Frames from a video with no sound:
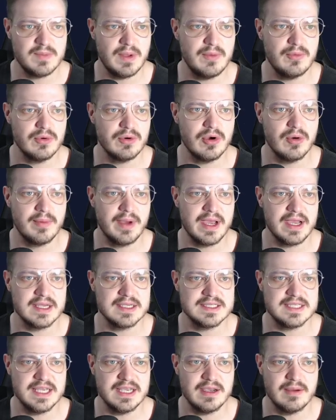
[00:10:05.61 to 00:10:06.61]
Maybe we'll go back
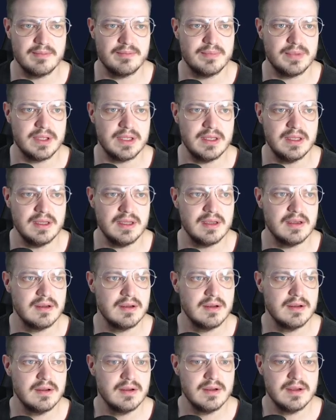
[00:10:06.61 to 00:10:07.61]
and take a peek
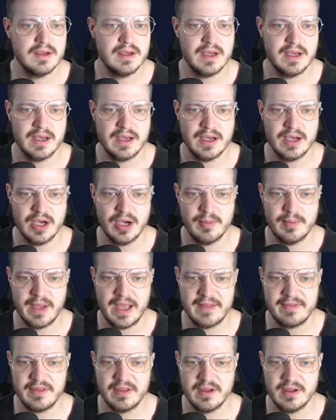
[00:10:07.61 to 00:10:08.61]

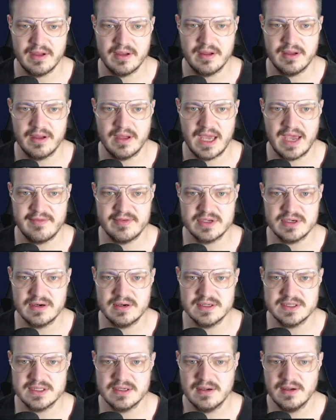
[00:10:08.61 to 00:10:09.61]
at the
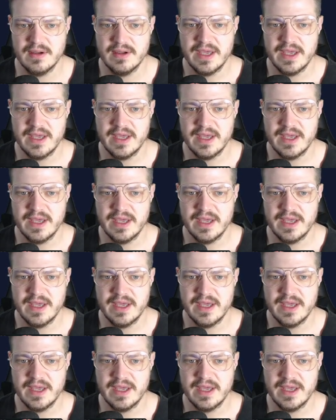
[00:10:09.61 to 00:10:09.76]
avatars.